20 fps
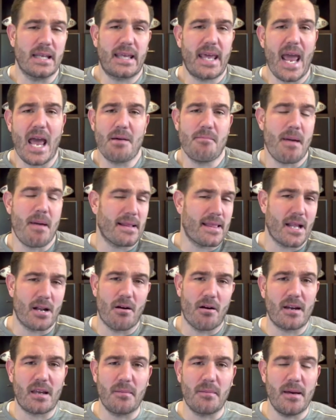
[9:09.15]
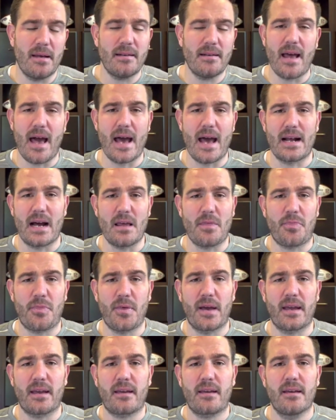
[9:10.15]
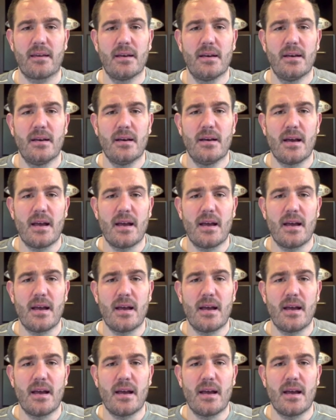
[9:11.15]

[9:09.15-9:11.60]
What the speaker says: He can't make that argument. And I think